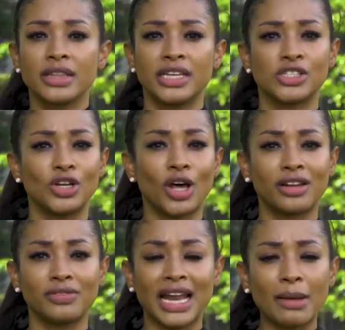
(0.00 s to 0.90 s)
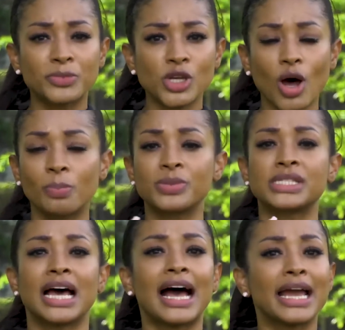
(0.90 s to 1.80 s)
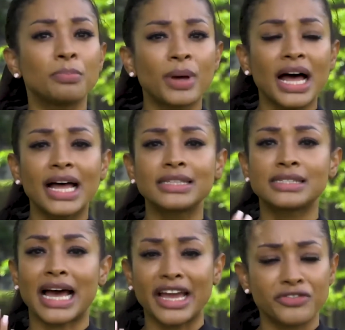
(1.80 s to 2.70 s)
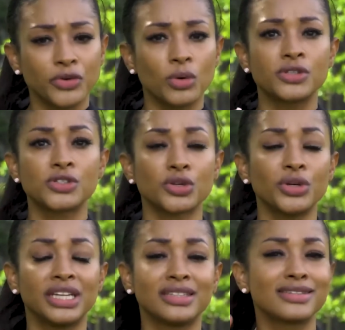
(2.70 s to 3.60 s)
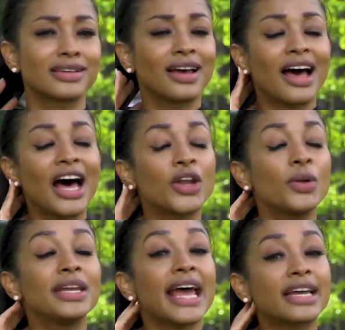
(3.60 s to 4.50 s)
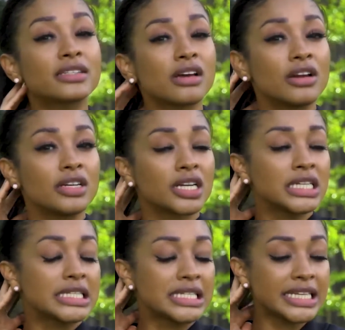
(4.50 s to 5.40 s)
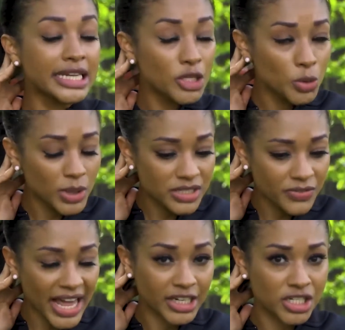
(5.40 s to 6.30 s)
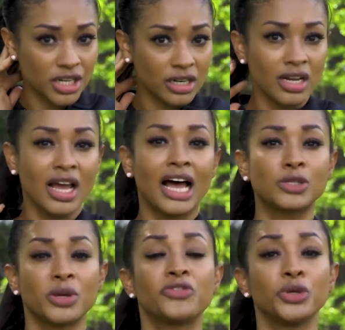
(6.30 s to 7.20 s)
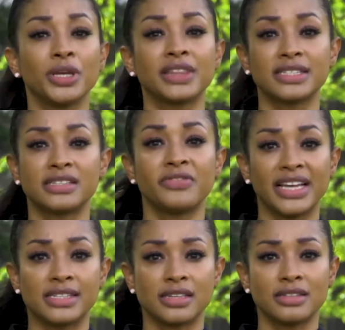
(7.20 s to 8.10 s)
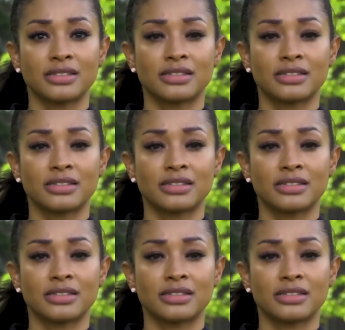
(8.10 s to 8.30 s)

There's a lot of laptops, iPads, iPhone screens, and our necks are in continuous flexion as we're viewing these devices.